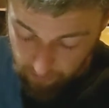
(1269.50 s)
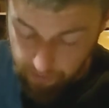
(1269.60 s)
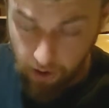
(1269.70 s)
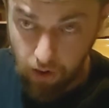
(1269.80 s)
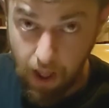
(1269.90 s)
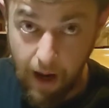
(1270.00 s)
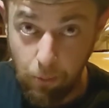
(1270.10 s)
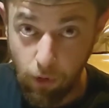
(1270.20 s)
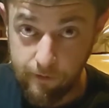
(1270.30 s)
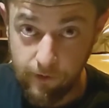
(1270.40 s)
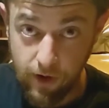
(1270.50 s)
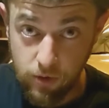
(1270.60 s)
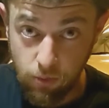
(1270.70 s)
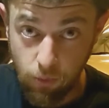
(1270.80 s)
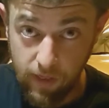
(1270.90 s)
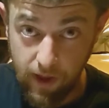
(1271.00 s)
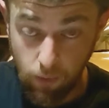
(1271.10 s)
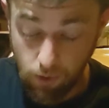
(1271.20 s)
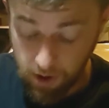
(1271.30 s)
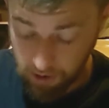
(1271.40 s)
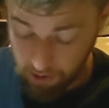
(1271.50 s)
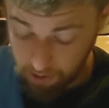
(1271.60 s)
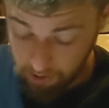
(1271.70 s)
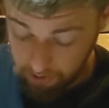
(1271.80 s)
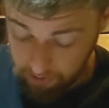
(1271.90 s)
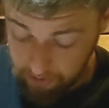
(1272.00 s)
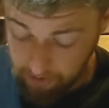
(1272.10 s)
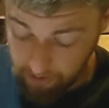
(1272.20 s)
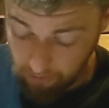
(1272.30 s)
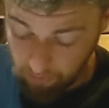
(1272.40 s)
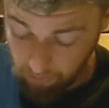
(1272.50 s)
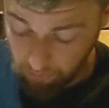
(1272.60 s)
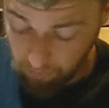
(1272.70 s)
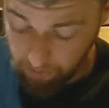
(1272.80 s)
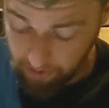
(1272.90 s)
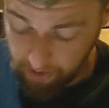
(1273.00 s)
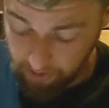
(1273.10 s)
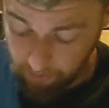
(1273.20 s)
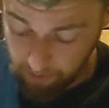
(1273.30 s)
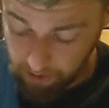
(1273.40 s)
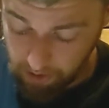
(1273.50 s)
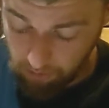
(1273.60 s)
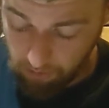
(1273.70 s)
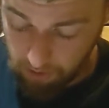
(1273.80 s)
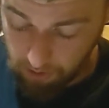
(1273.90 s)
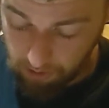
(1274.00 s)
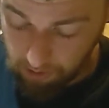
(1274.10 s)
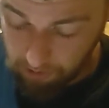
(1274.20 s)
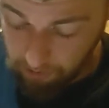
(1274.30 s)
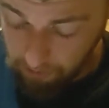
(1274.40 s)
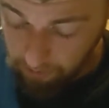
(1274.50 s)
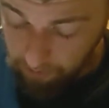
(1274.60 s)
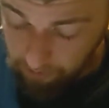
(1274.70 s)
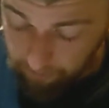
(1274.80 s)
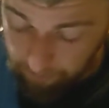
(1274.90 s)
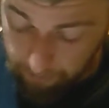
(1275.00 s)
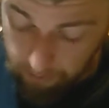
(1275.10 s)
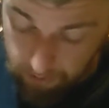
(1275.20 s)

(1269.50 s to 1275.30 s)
they're a lot more fun when they run good than when they don't run good, and you're